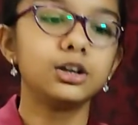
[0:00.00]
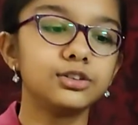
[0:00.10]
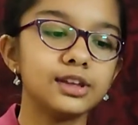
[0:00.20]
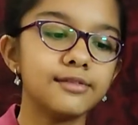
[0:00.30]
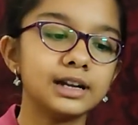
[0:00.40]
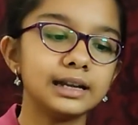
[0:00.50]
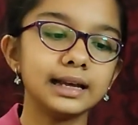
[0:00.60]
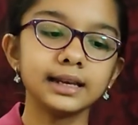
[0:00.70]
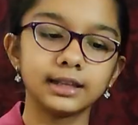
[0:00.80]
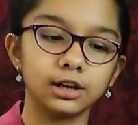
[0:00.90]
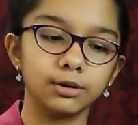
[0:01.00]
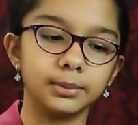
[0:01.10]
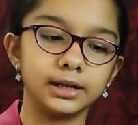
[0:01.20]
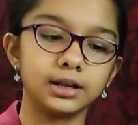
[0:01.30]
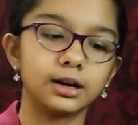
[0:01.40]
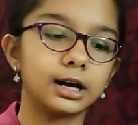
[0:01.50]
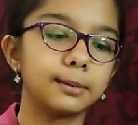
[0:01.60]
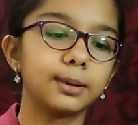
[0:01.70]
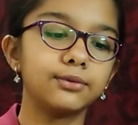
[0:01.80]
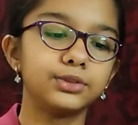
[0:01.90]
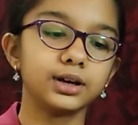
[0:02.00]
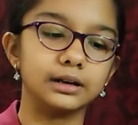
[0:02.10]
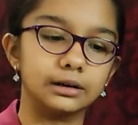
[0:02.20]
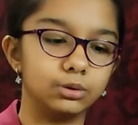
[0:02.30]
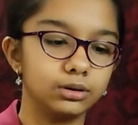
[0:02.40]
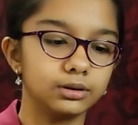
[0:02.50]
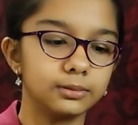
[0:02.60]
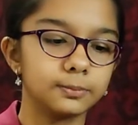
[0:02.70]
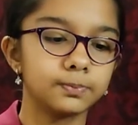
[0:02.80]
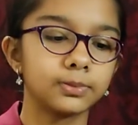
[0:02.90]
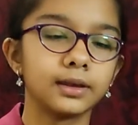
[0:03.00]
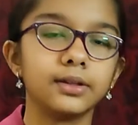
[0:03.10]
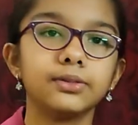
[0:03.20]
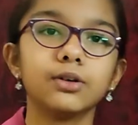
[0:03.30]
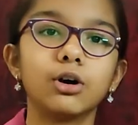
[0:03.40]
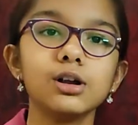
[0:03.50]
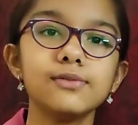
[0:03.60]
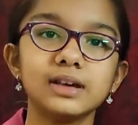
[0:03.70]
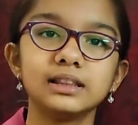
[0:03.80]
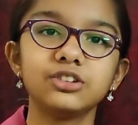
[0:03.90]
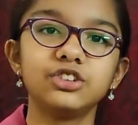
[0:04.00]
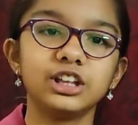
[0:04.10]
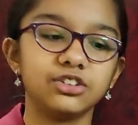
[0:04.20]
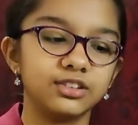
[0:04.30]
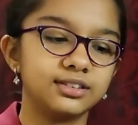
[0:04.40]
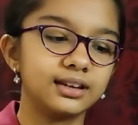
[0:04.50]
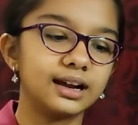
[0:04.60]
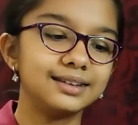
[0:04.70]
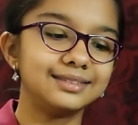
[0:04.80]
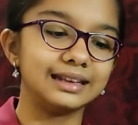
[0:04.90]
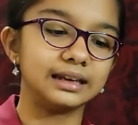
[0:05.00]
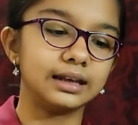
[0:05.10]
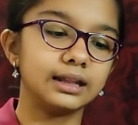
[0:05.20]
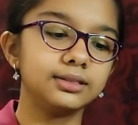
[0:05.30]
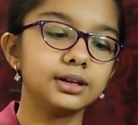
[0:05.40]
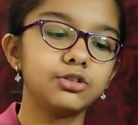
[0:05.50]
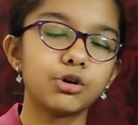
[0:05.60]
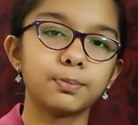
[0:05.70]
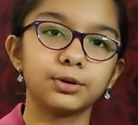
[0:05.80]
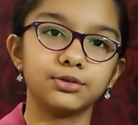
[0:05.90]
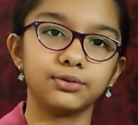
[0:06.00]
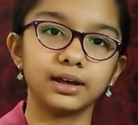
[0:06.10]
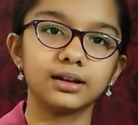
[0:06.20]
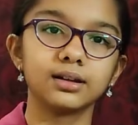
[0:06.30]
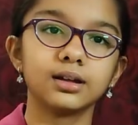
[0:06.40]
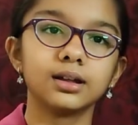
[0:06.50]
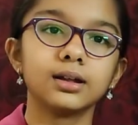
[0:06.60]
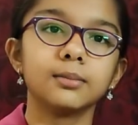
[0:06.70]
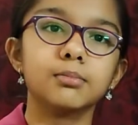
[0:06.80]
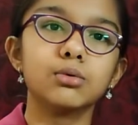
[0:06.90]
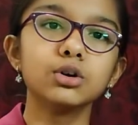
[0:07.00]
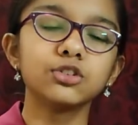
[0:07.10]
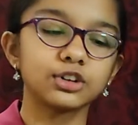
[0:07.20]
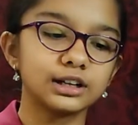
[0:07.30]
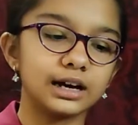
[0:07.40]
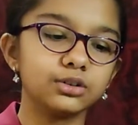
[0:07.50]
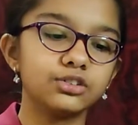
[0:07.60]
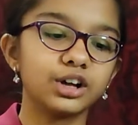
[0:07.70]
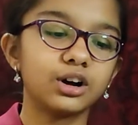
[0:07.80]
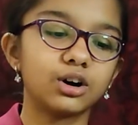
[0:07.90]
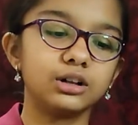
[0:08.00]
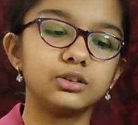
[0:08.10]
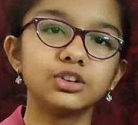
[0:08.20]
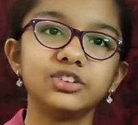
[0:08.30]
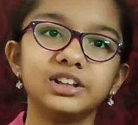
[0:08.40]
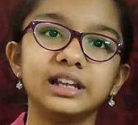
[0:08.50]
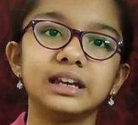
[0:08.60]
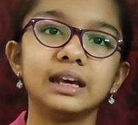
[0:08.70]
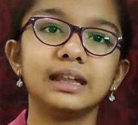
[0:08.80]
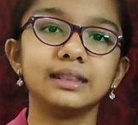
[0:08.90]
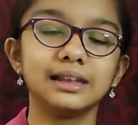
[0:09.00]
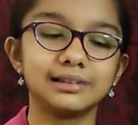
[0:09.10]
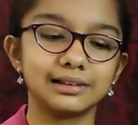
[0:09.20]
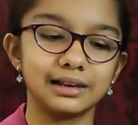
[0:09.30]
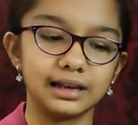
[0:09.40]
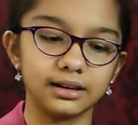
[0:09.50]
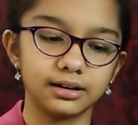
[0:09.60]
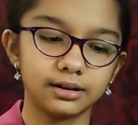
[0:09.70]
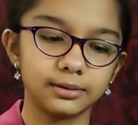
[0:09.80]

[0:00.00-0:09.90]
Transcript: to 17 km above the ground. All weather changes are seen in the troposphere. Most clouds are also seen in this layer.